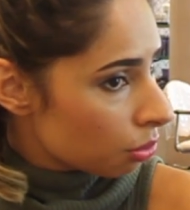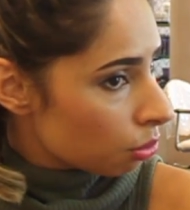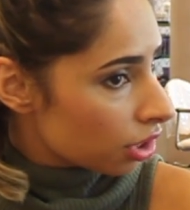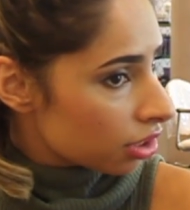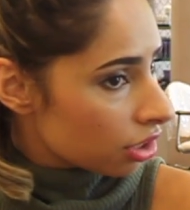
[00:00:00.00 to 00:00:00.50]

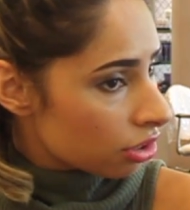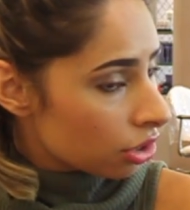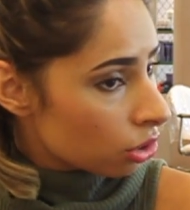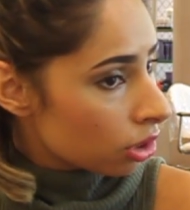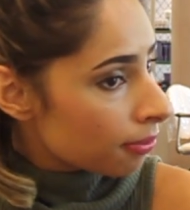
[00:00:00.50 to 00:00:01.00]
with either
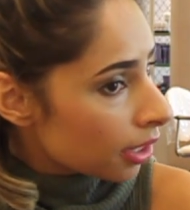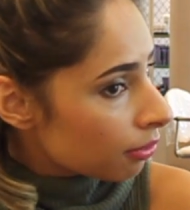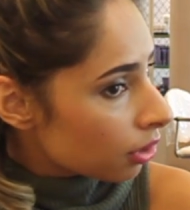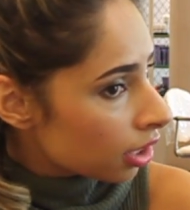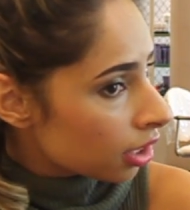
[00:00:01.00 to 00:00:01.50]
your
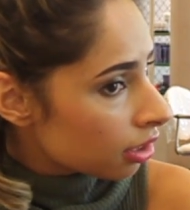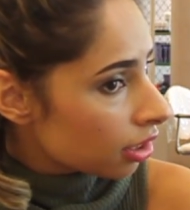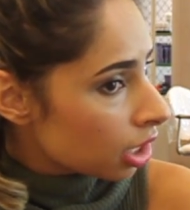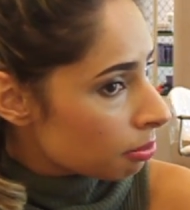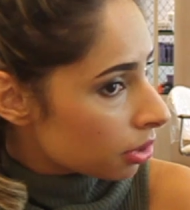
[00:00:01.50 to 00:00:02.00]
favorite
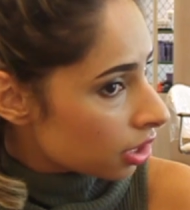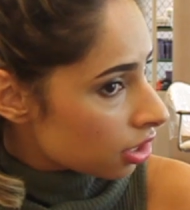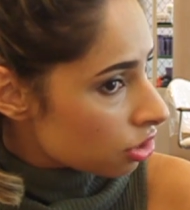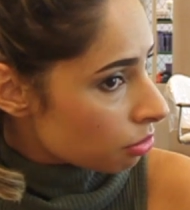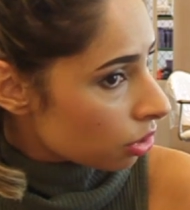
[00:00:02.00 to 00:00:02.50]
heat
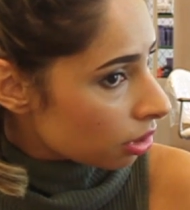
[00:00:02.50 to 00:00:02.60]
protection